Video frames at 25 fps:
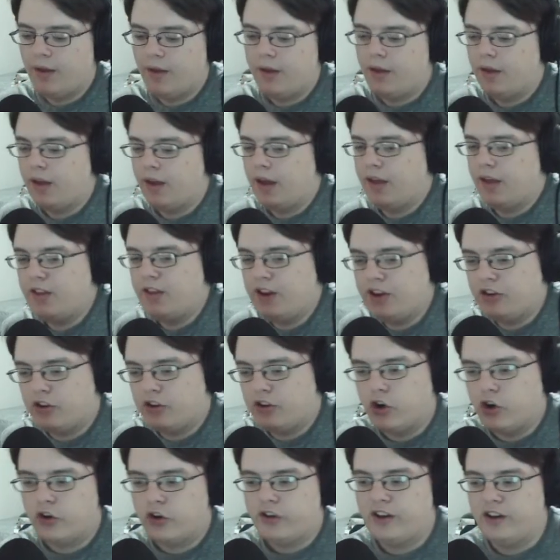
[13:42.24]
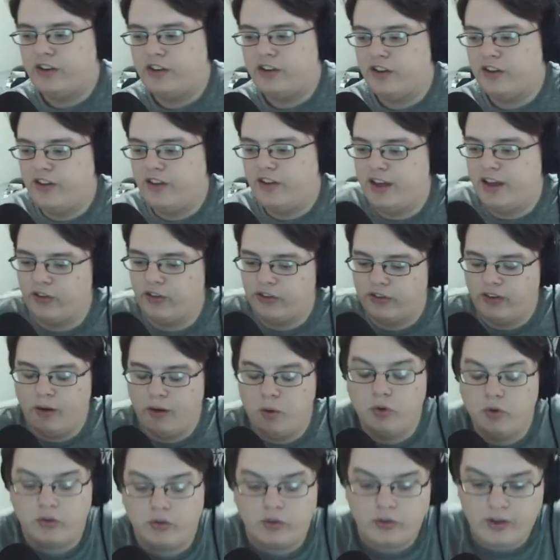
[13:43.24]
And then it turned into this.
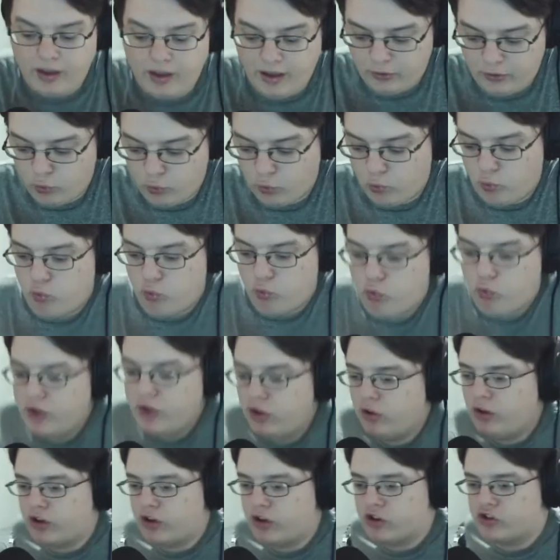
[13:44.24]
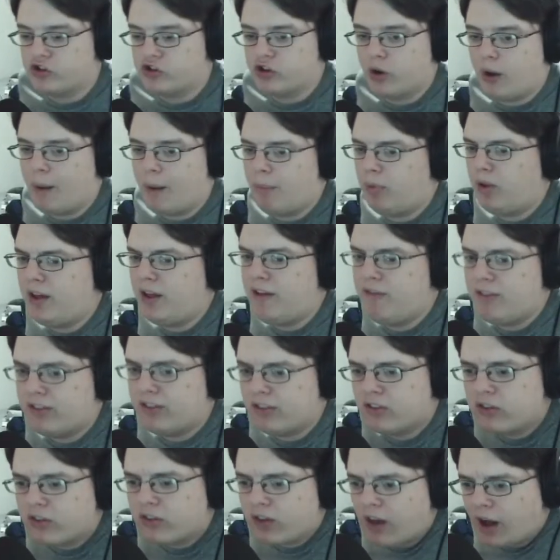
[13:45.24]
It's a really good show. I believe
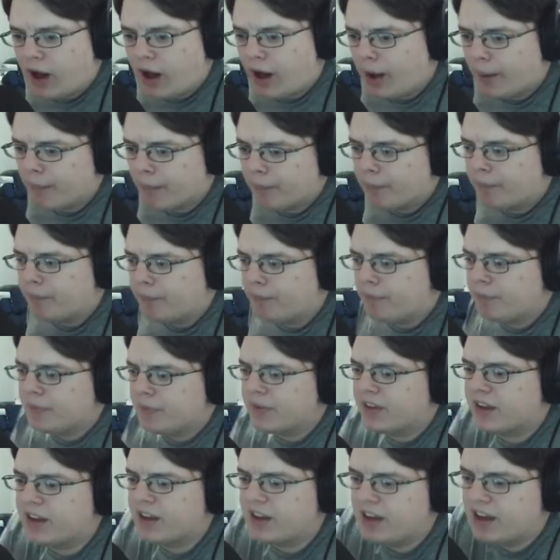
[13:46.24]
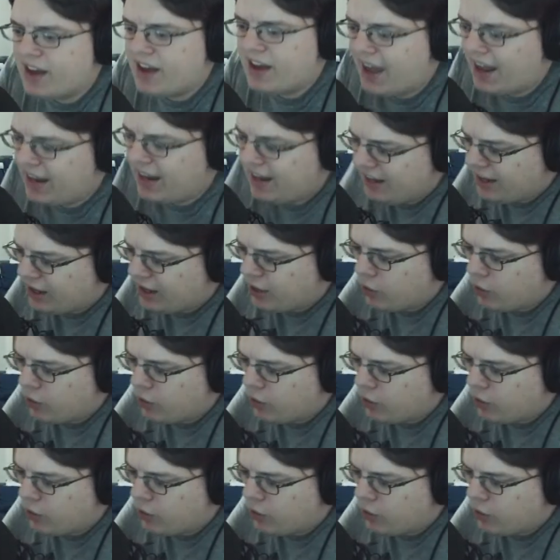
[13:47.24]
it's Canadian or